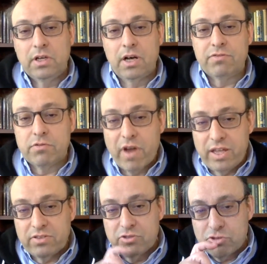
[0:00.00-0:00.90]
of
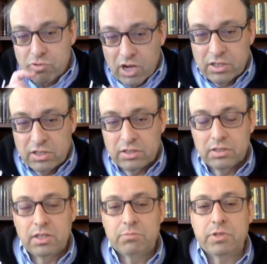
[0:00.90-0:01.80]
great struggle,
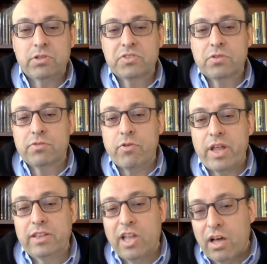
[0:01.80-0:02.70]
but also of
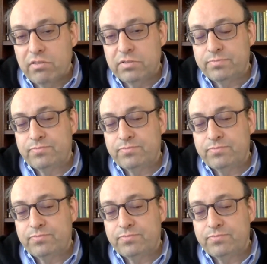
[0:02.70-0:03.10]
great love.